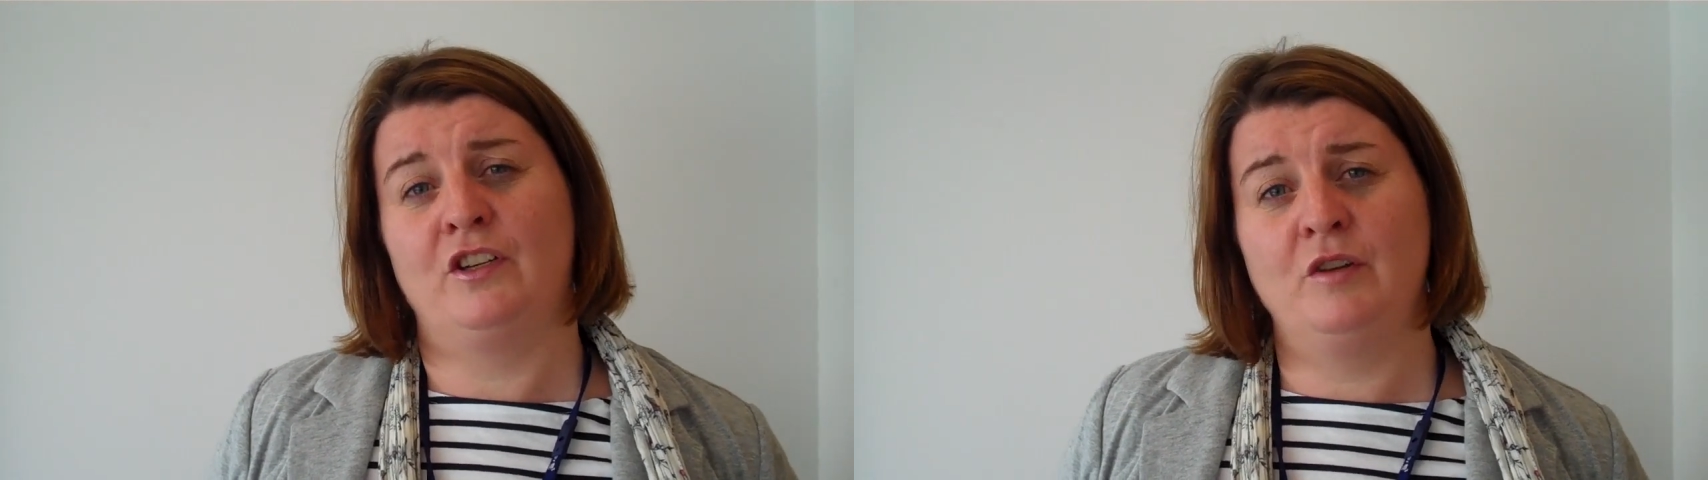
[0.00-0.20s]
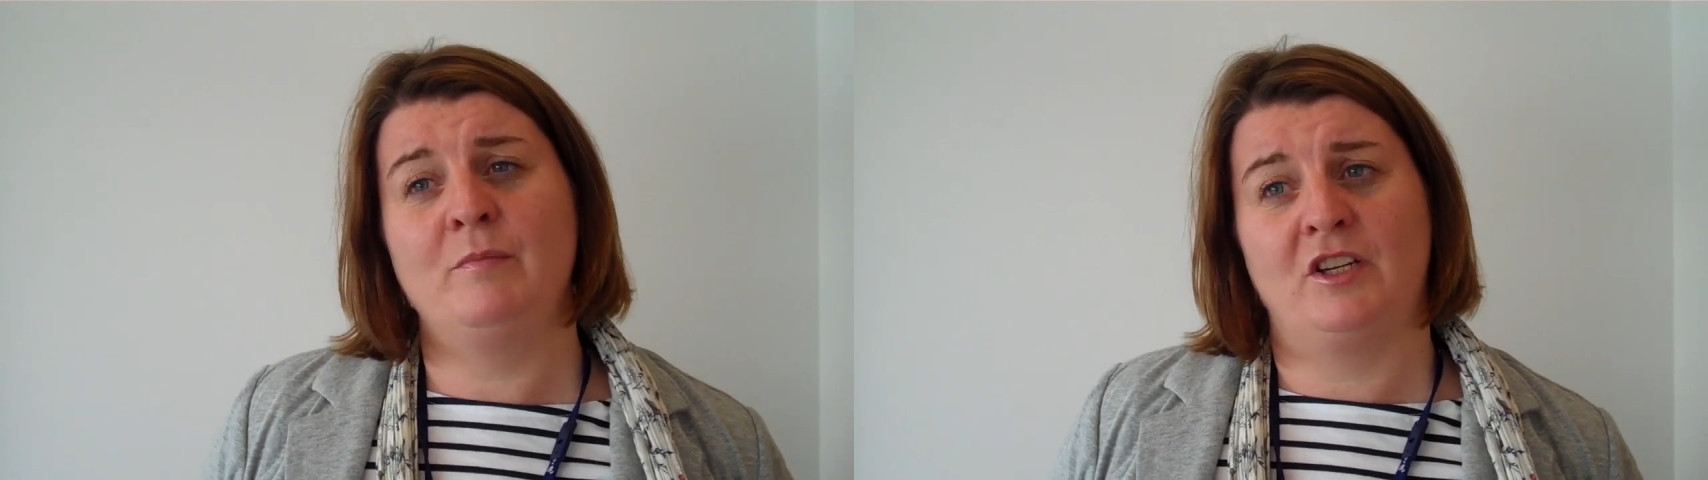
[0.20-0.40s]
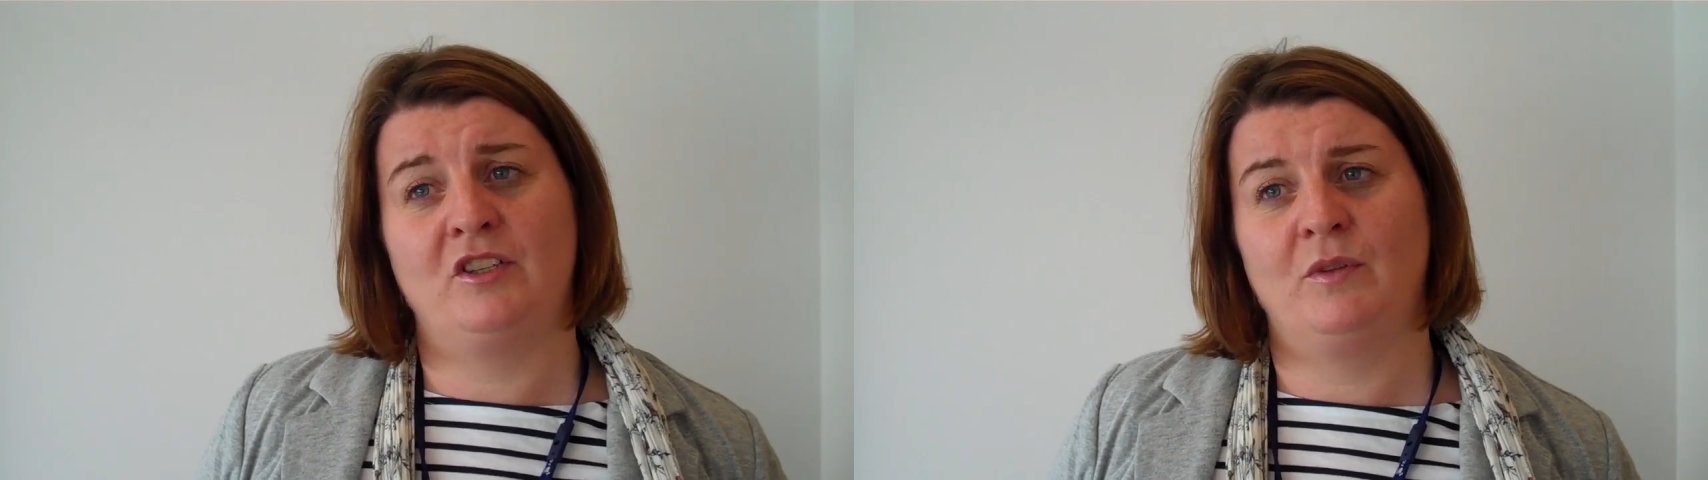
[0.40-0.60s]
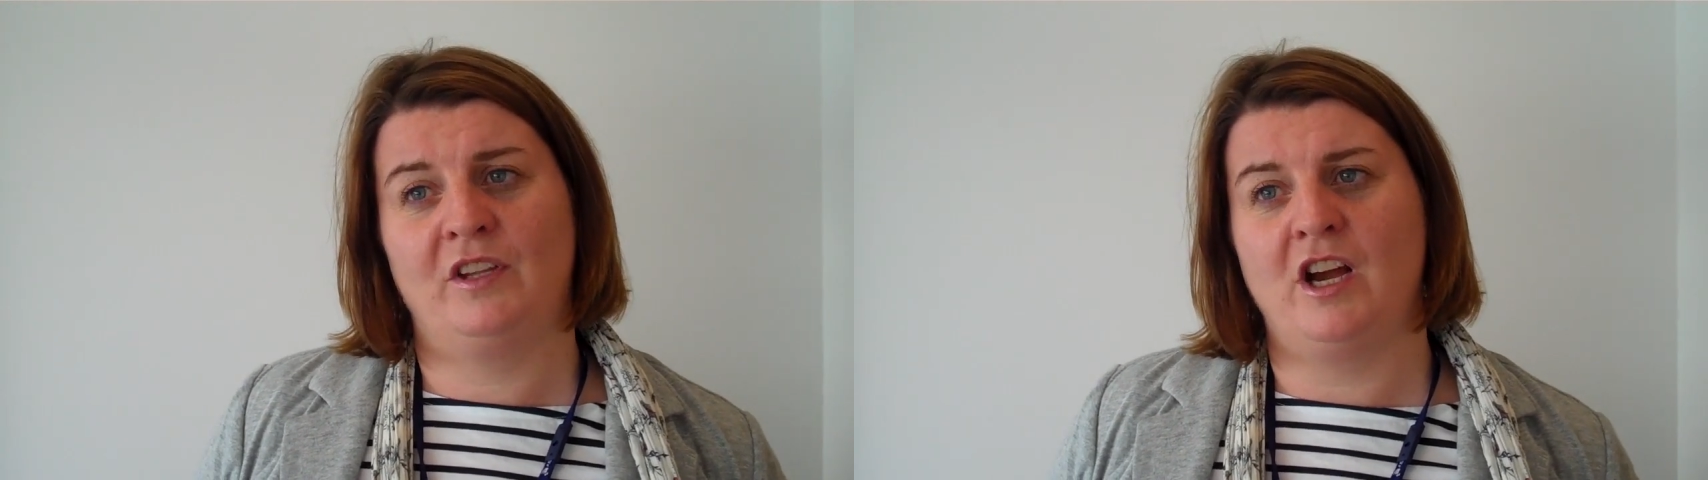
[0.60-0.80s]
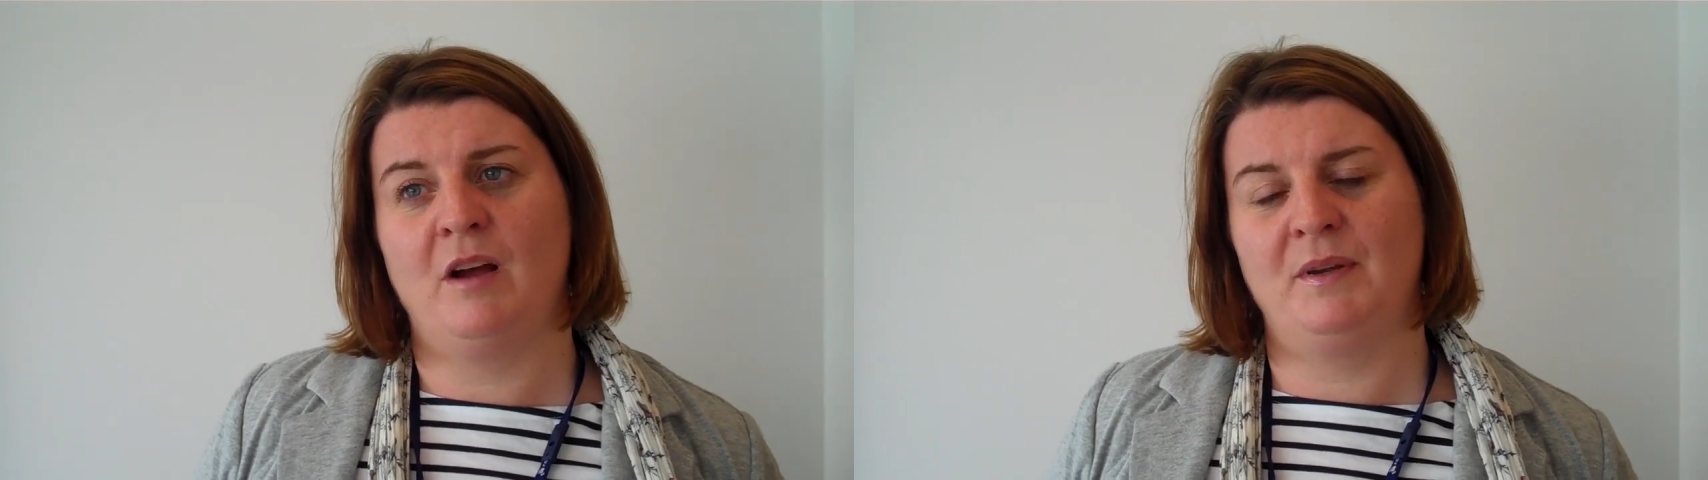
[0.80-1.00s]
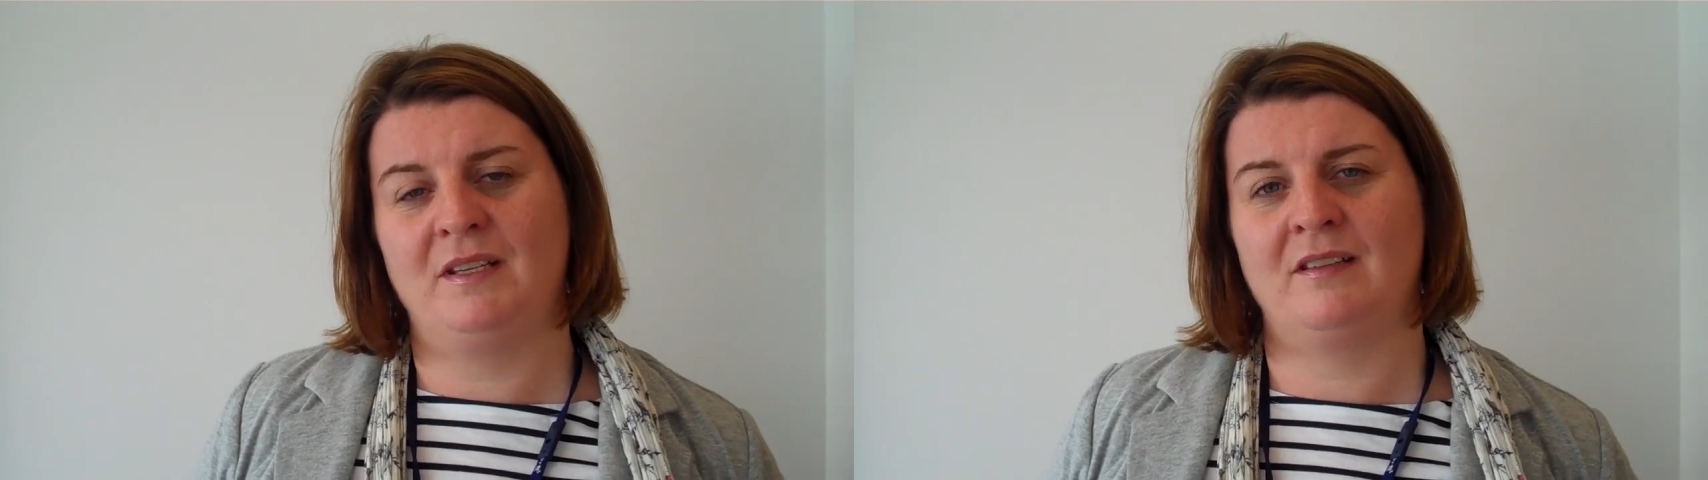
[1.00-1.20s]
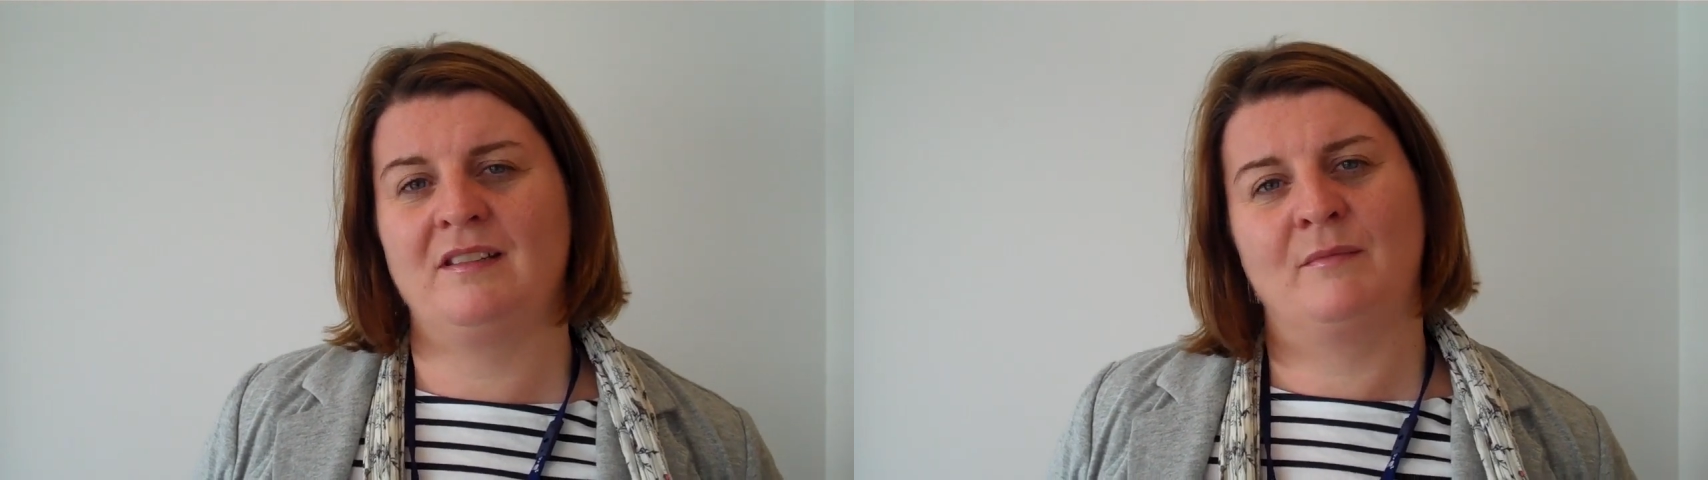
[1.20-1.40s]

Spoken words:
new measure within our business,